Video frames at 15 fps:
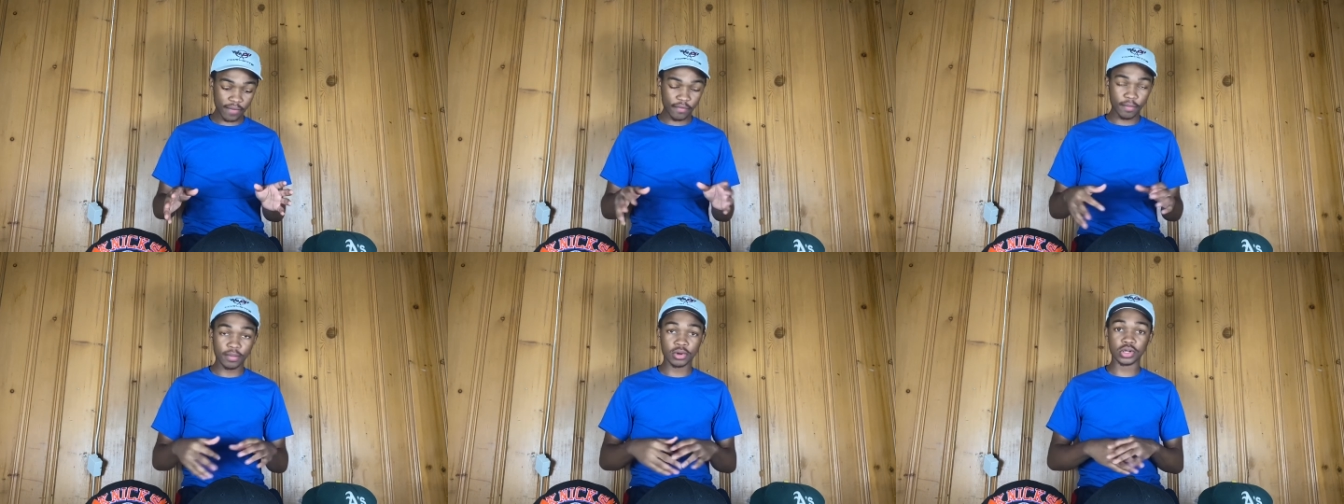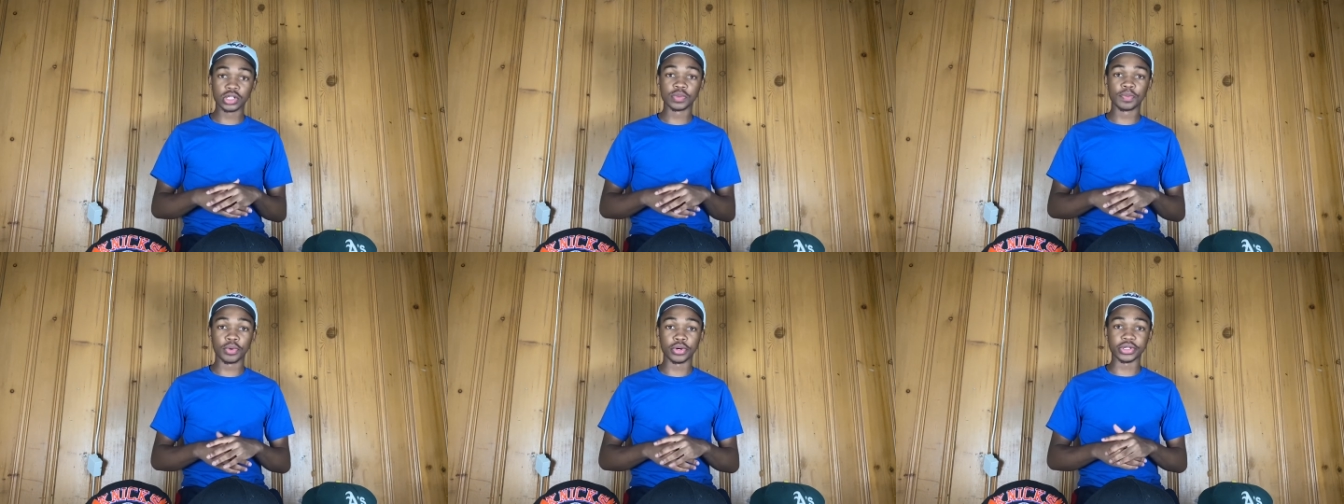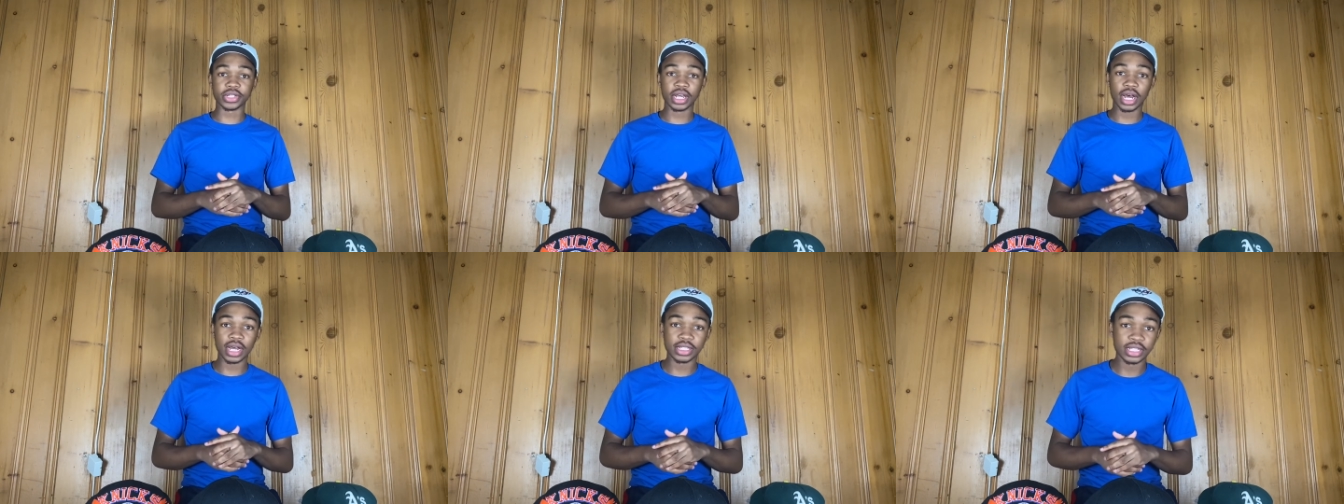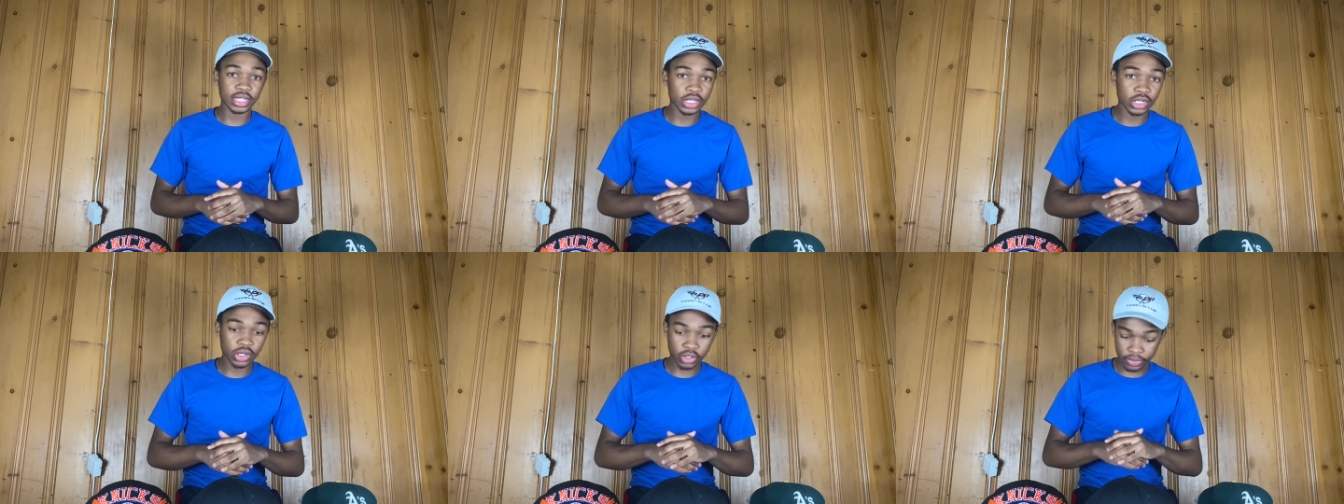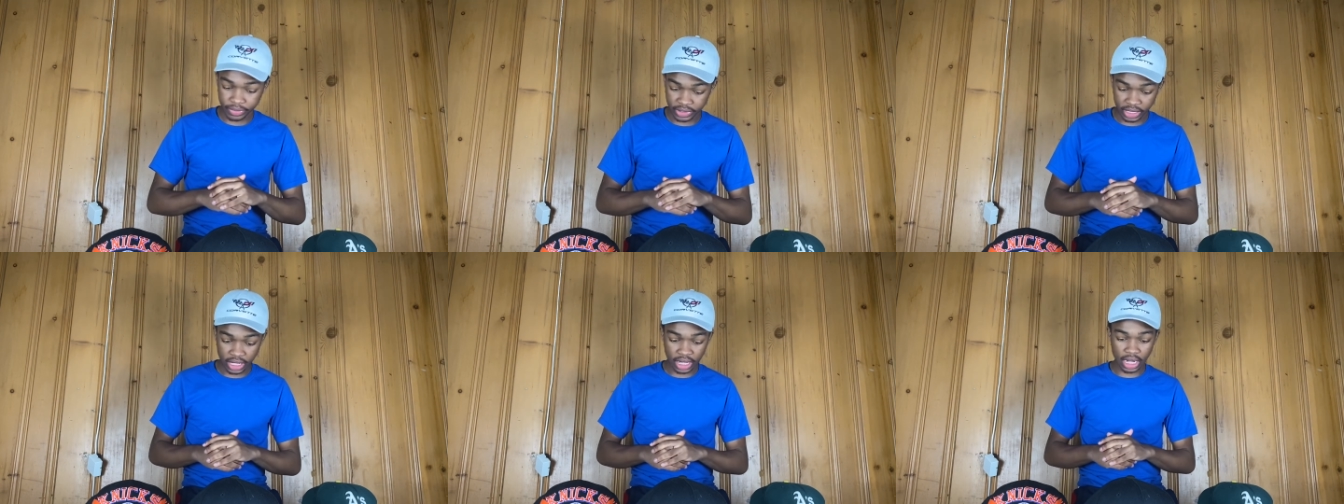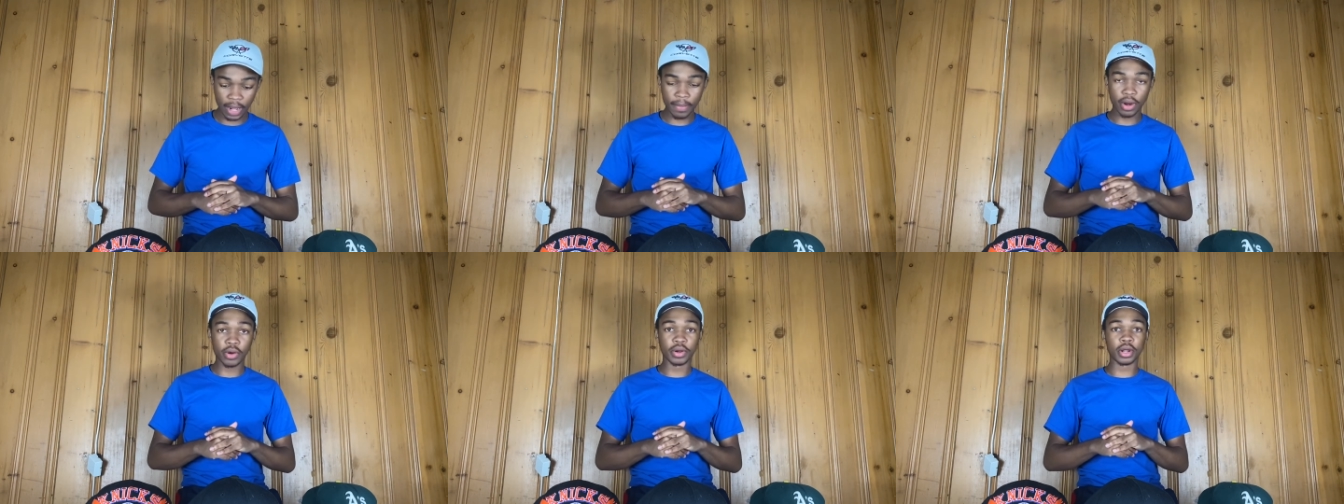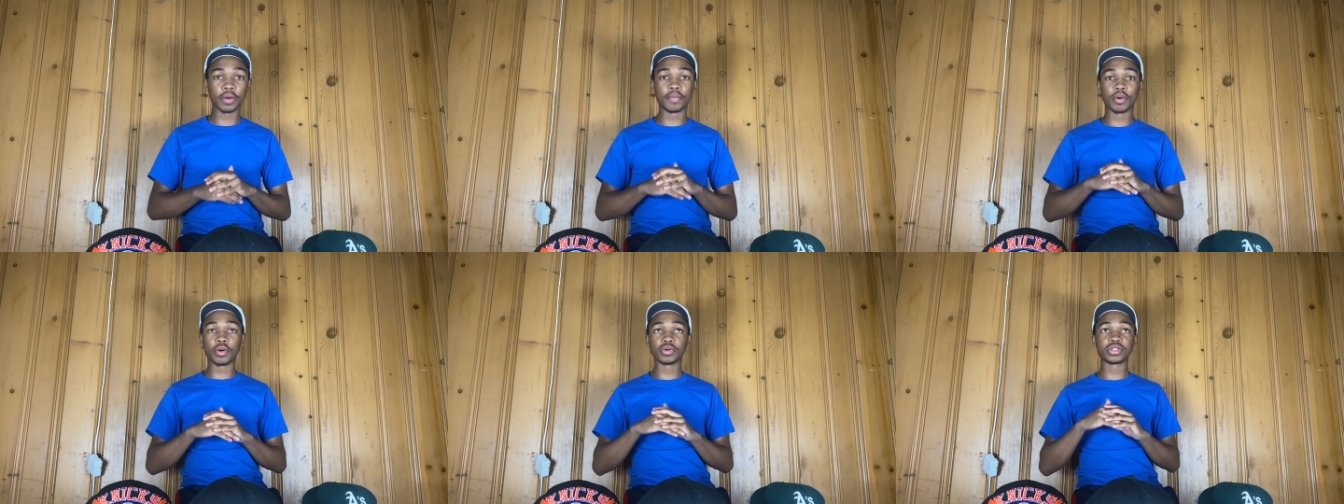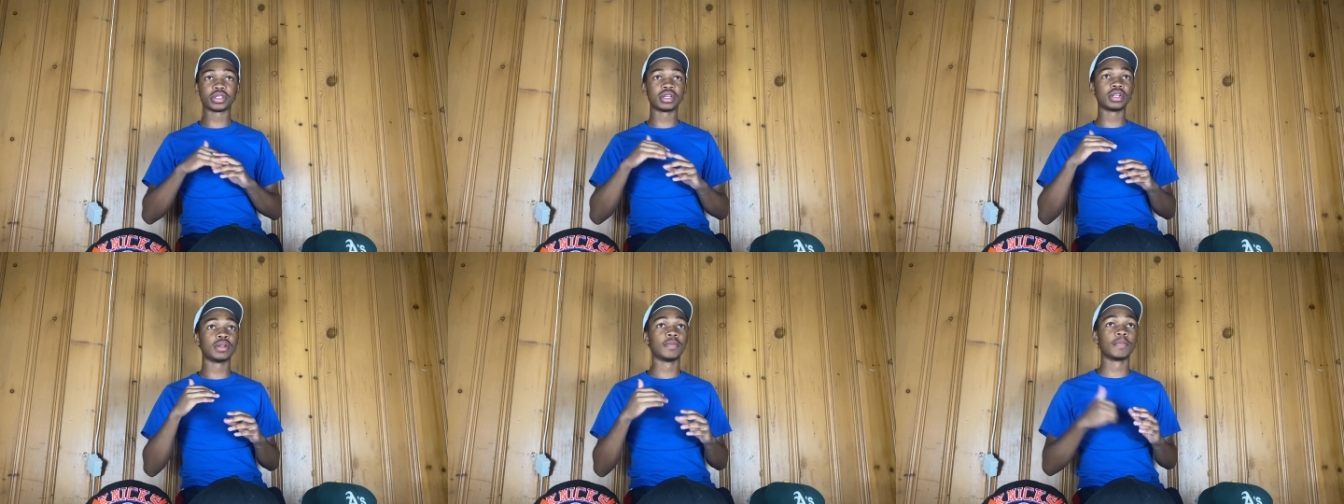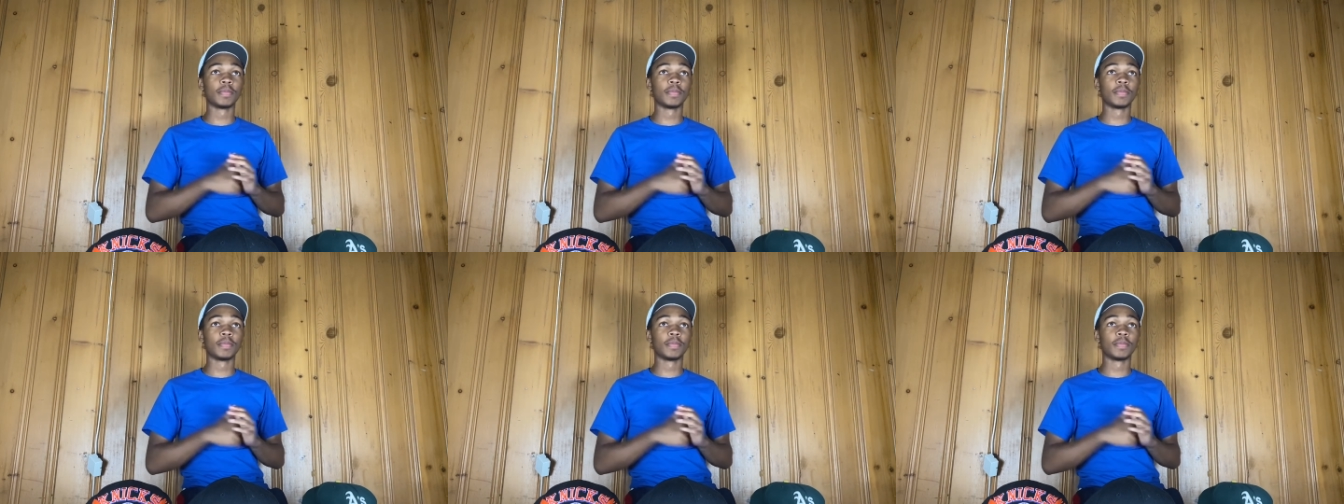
for more sports content, you know what I'm saying? I'm out here posting.